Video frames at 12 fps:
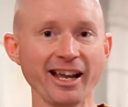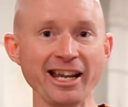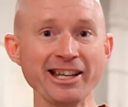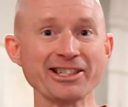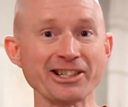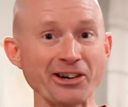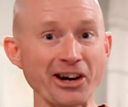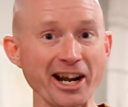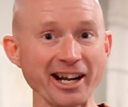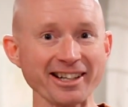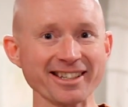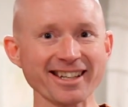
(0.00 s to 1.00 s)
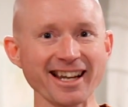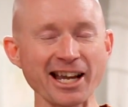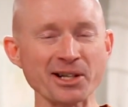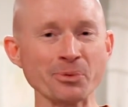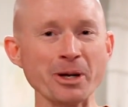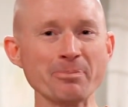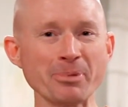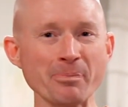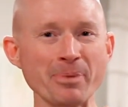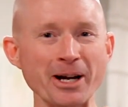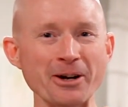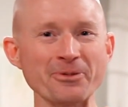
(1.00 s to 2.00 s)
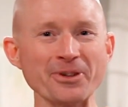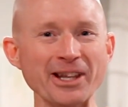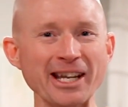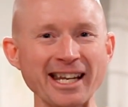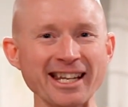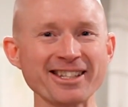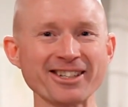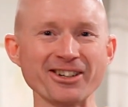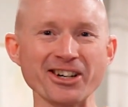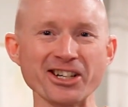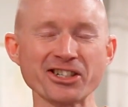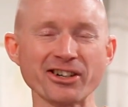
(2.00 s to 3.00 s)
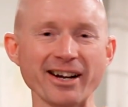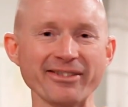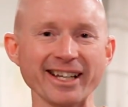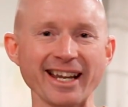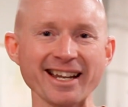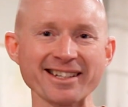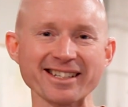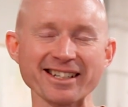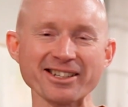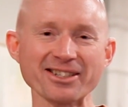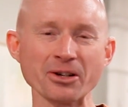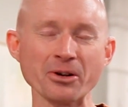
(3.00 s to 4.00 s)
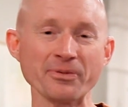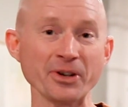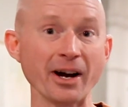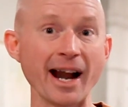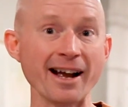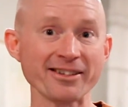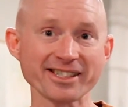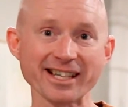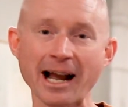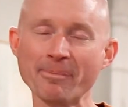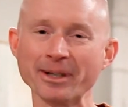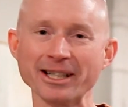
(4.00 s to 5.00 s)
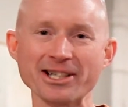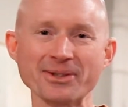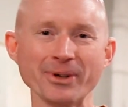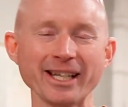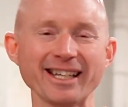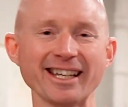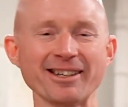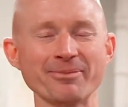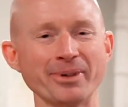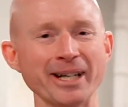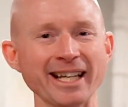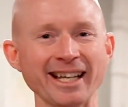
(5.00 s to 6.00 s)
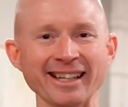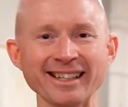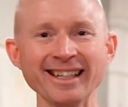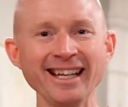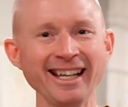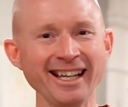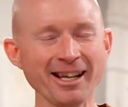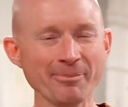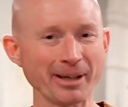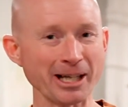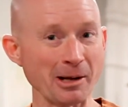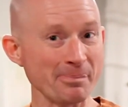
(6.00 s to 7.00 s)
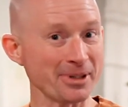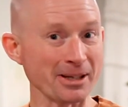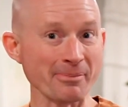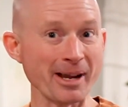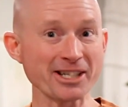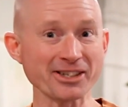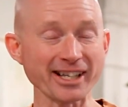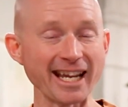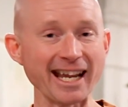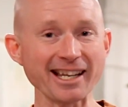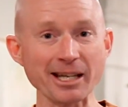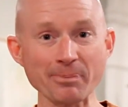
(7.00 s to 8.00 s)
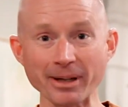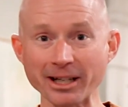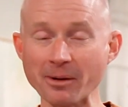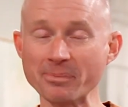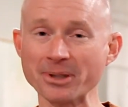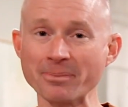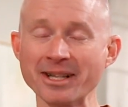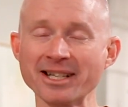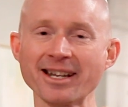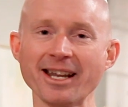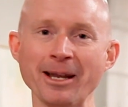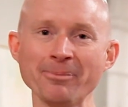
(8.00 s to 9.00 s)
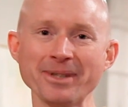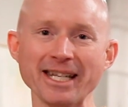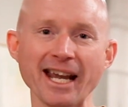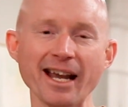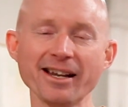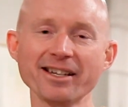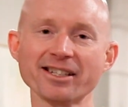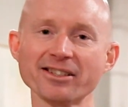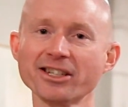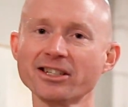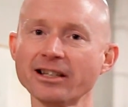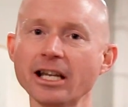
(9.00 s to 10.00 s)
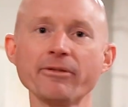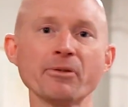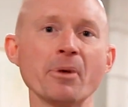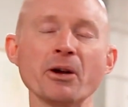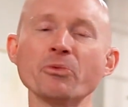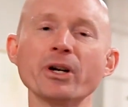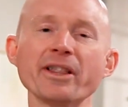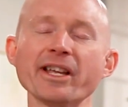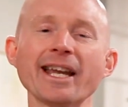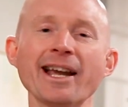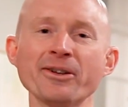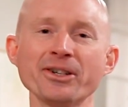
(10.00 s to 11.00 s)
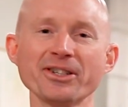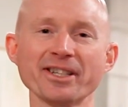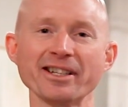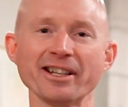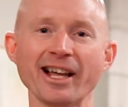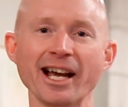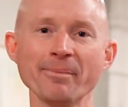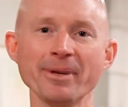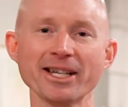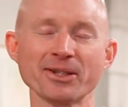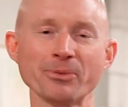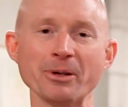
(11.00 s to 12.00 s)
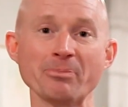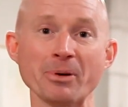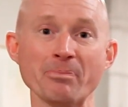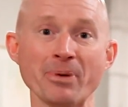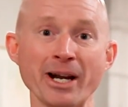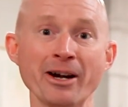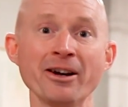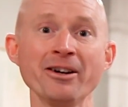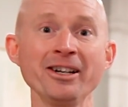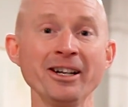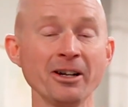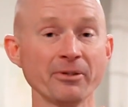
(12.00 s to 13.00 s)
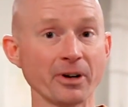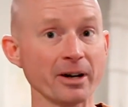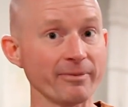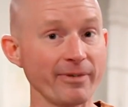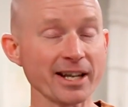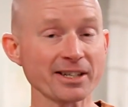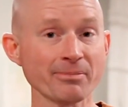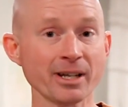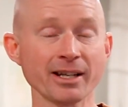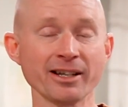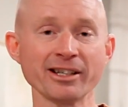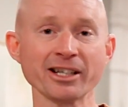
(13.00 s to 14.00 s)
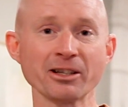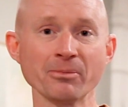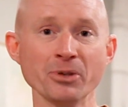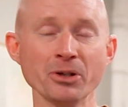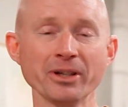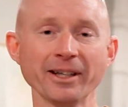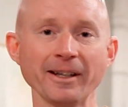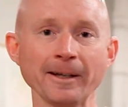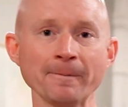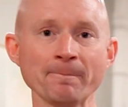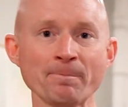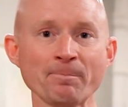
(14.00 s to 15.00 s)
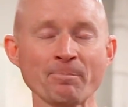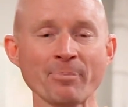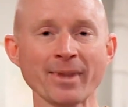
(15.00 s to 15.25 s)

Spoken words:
Easter eggs as we prepare for the Easter extravaganza. So if you're out shopping this weekend, pick up some extra candy, pick up some empty eggs, and just leave them on one of the counters in the lobby as we prepare for investment in the community.